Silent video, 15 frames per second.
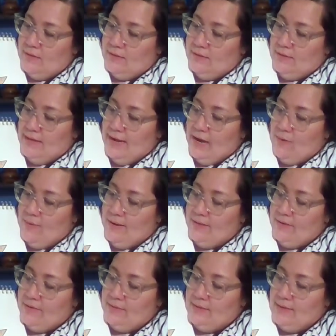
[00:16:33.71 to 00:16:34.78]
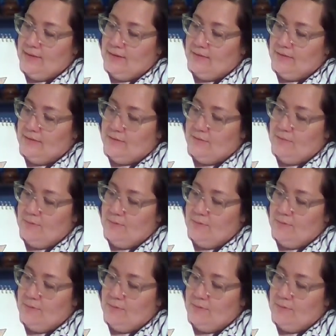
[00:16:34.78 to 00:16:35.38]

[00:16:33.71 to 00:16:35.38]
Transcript: Layering those necklaces.